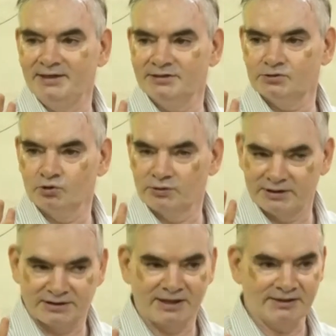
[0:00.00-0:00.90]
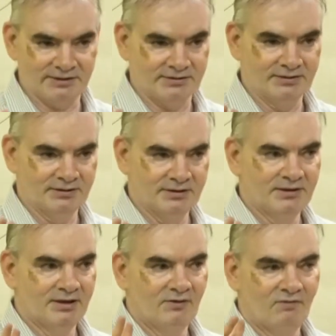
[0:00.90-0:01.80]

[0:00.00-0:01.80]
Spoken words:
two theories to discuss.